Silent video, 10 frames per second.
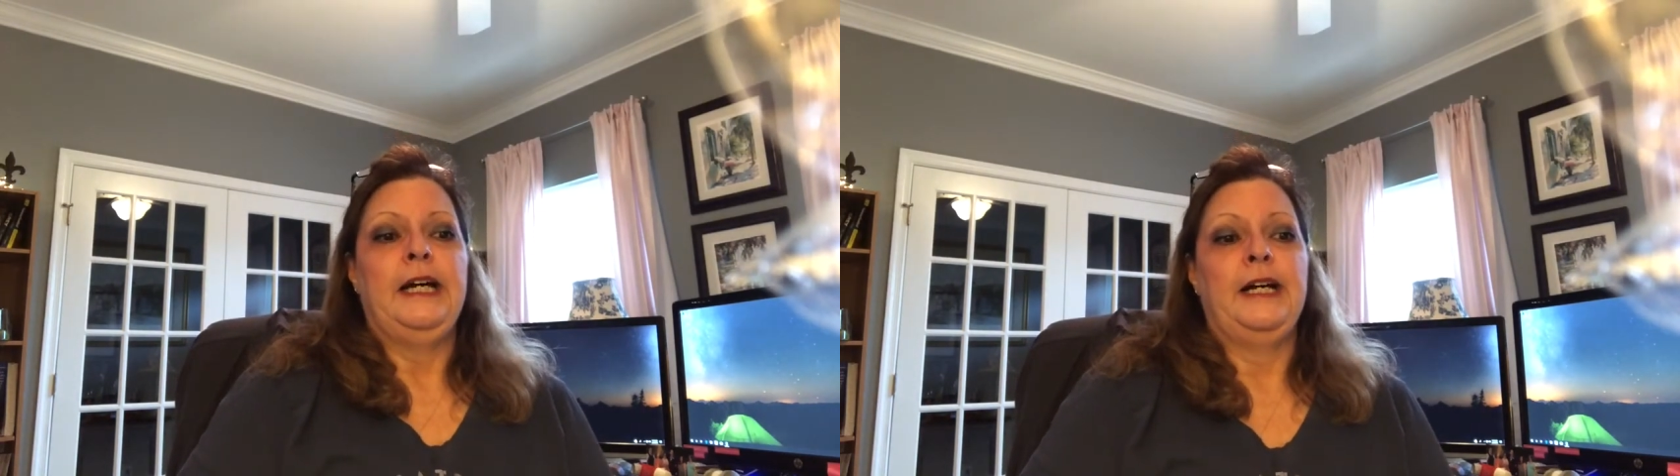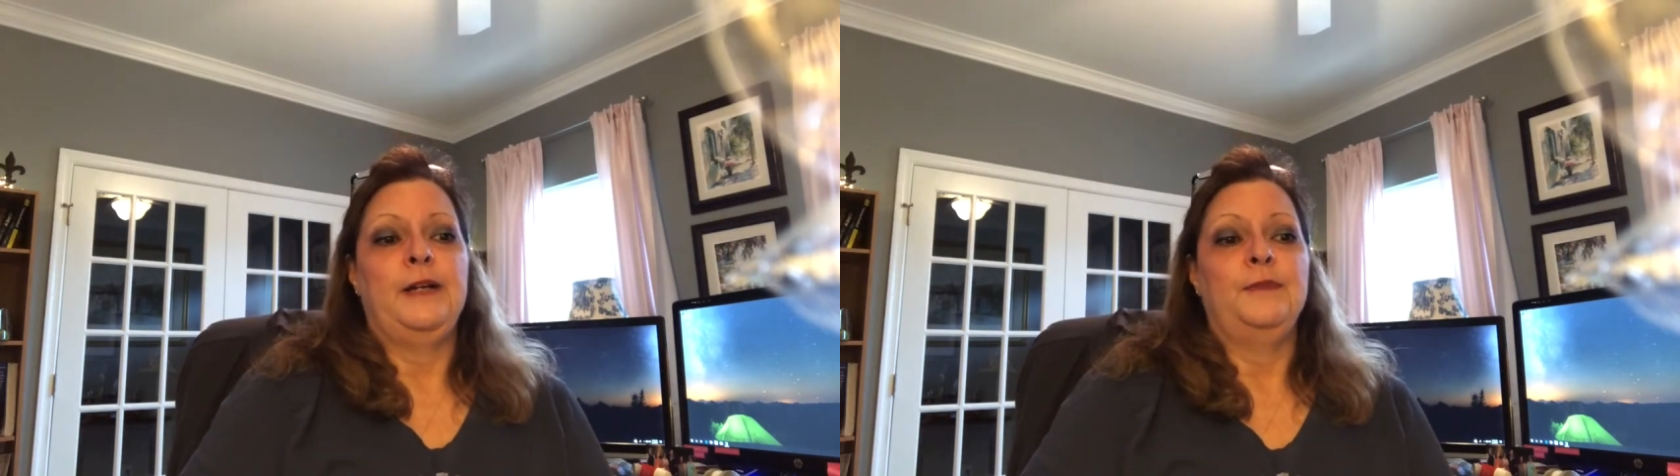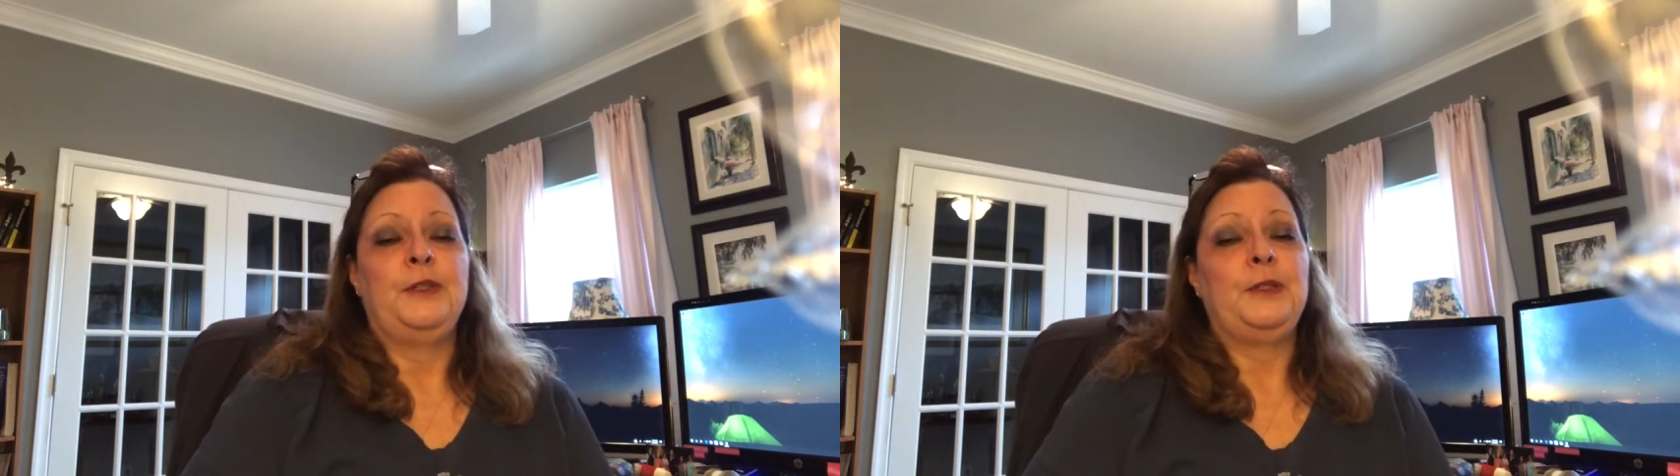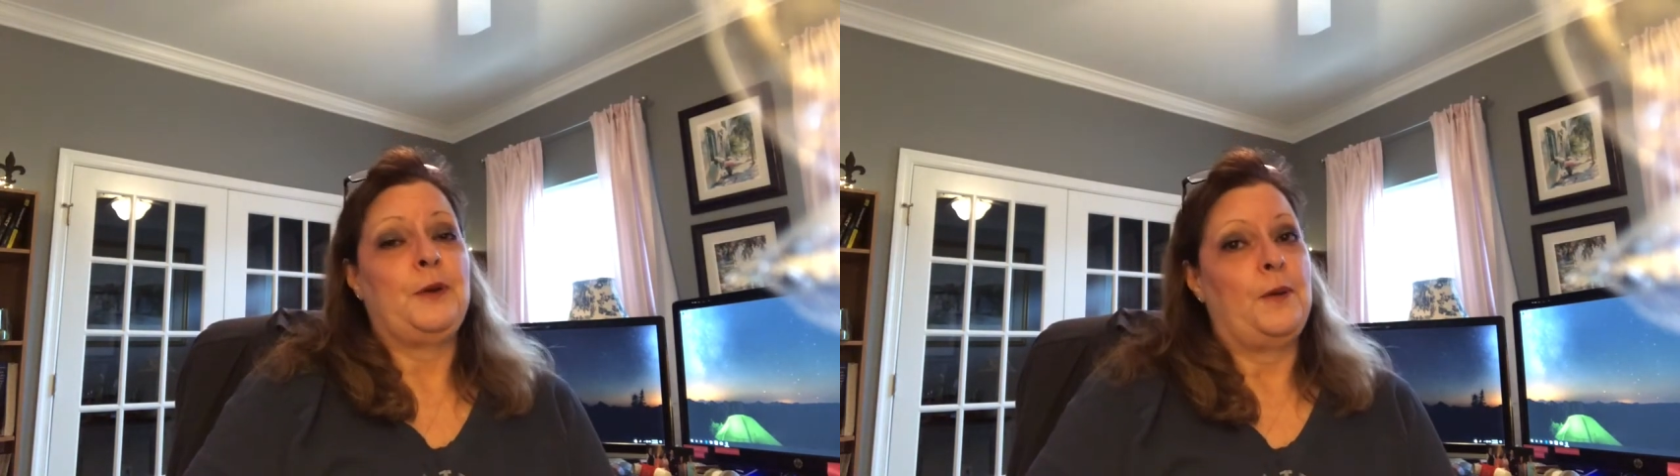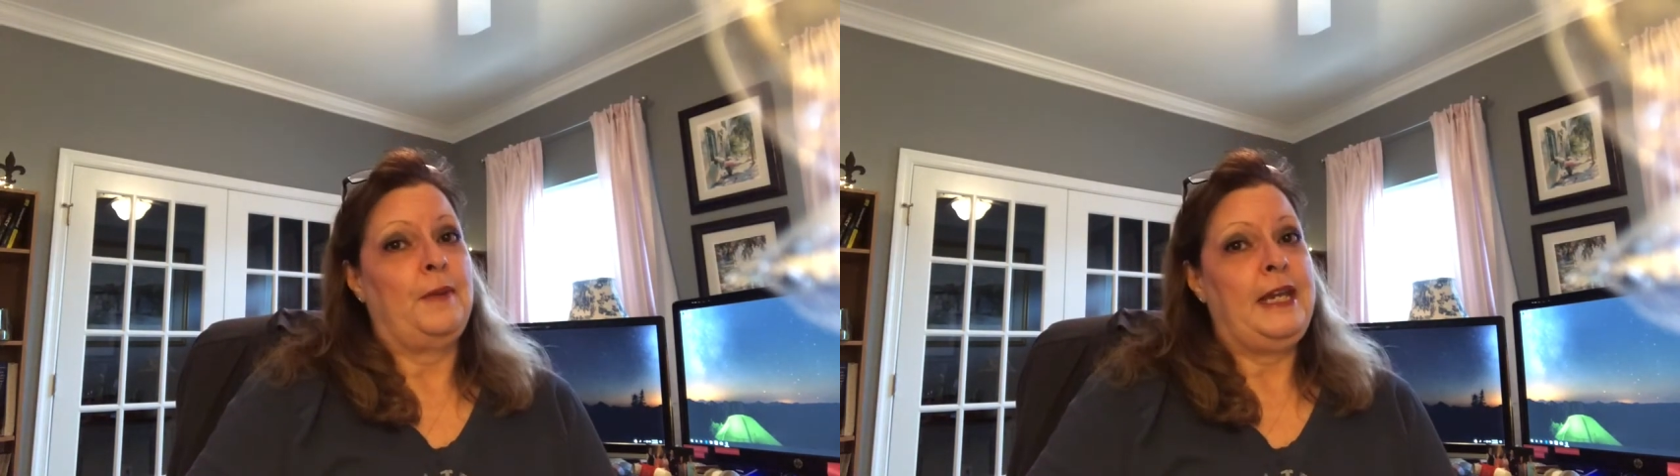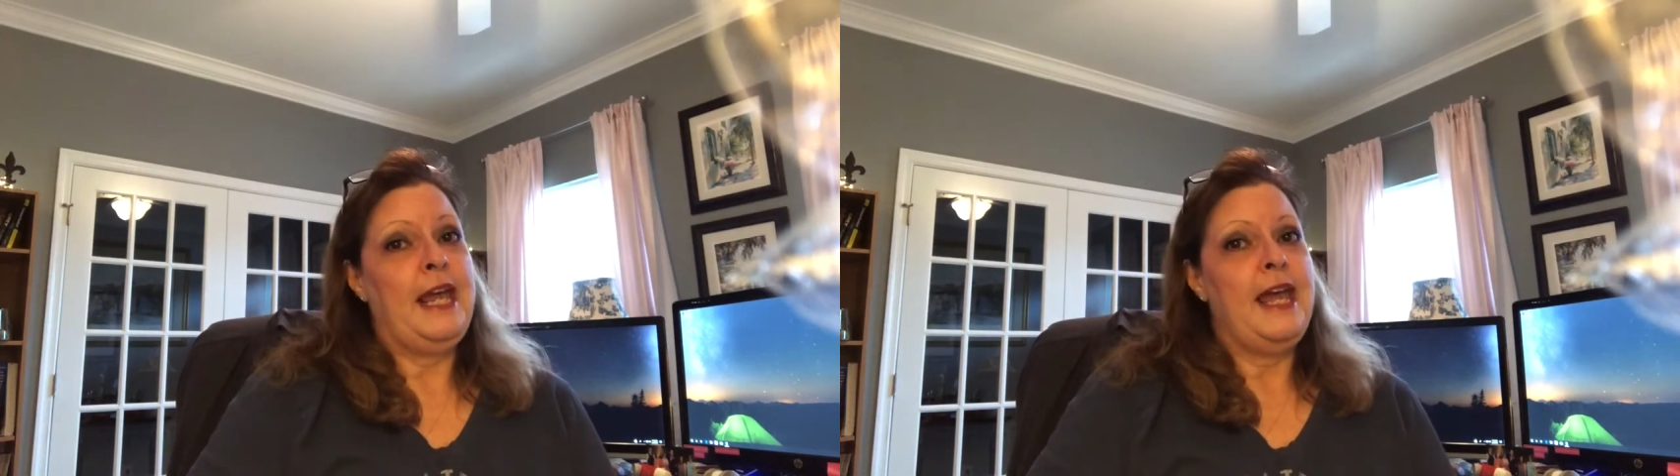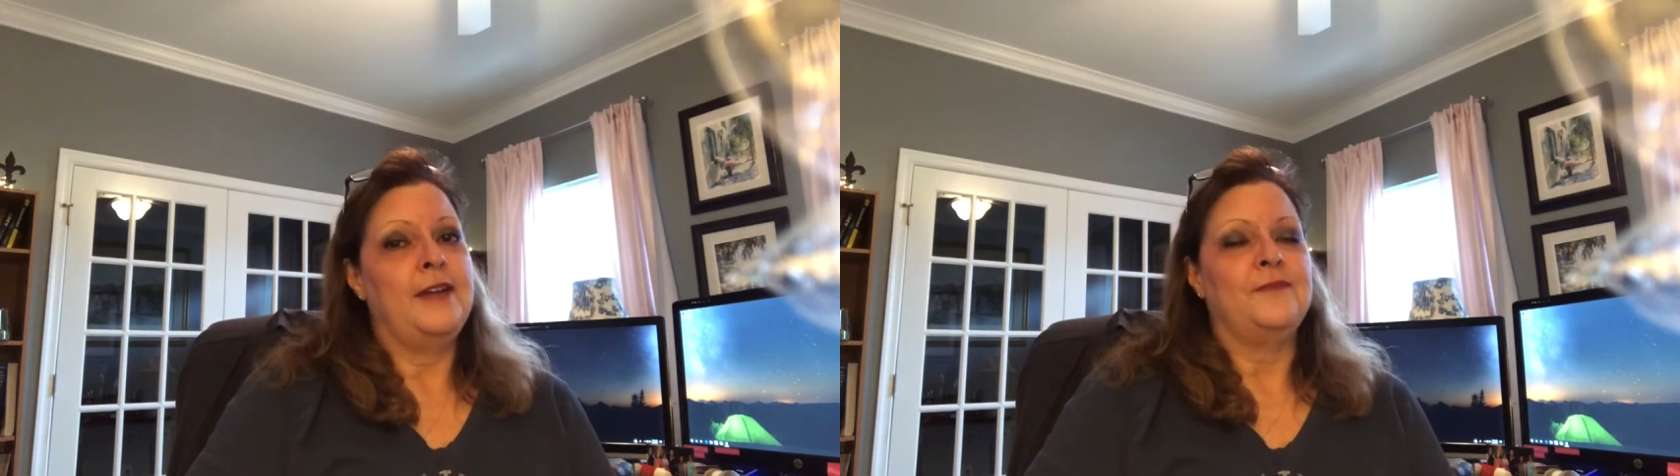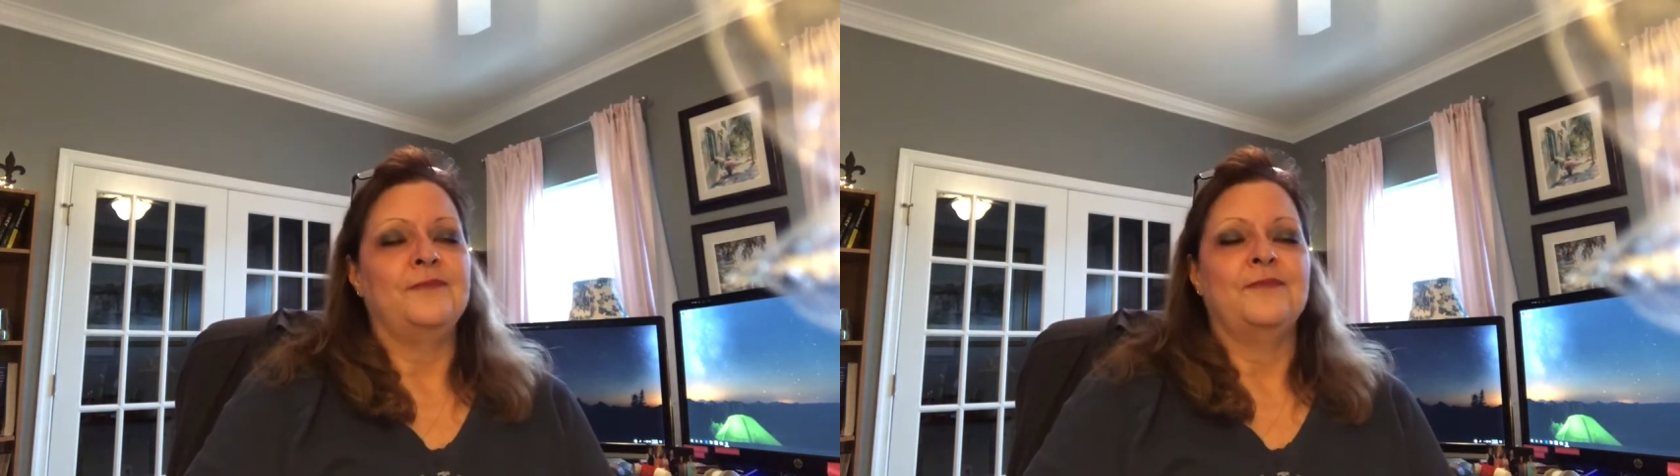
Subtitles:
to start my day.